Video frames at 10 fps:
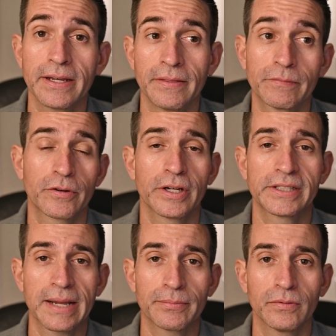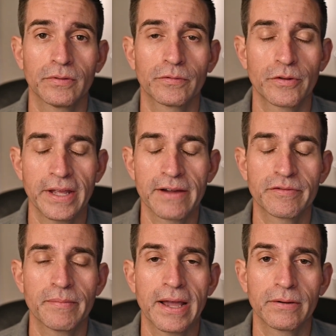In, for example, for the F
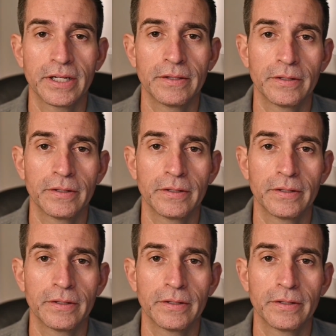mount in